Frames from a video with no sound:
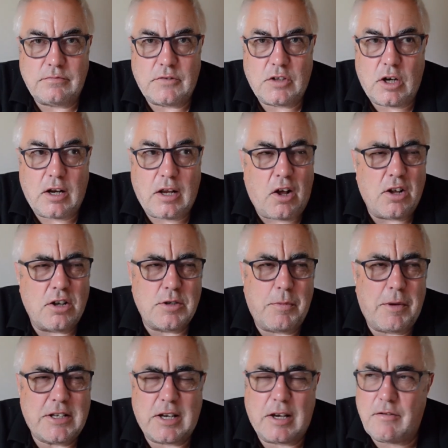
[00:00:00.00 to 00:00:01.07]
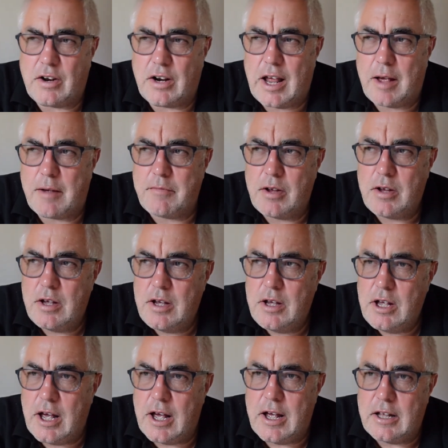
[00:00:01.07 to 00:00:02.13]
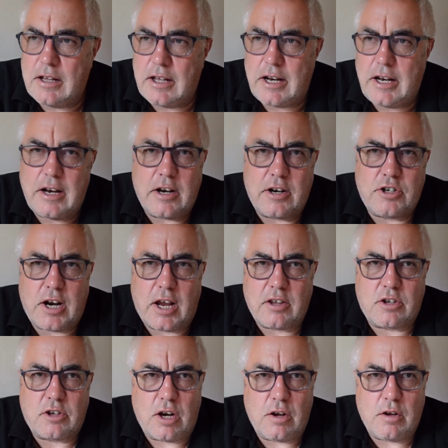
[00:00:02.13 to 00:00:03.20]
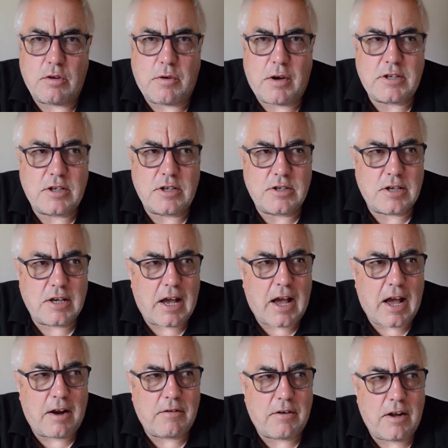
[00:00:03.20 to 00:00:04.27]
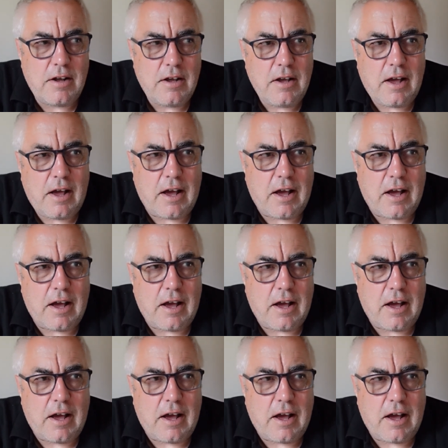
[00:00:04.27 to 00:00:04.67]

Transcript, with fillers: automatic when I'm uh, leading a trek through the Western Sahara uh,